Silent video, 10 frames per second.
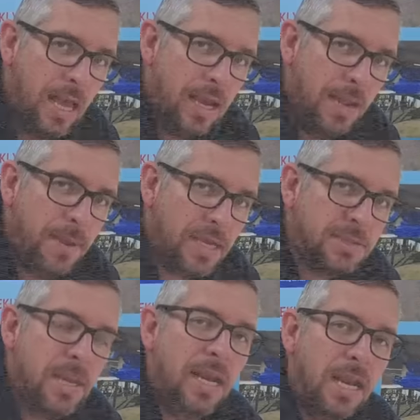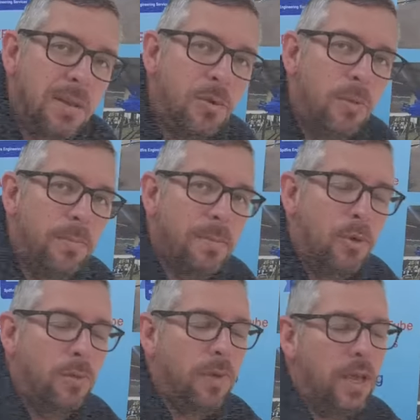And let me explain a little bit
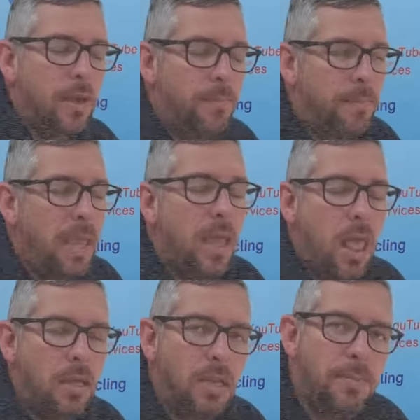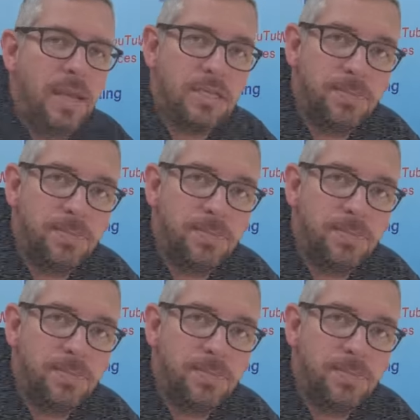more. Let me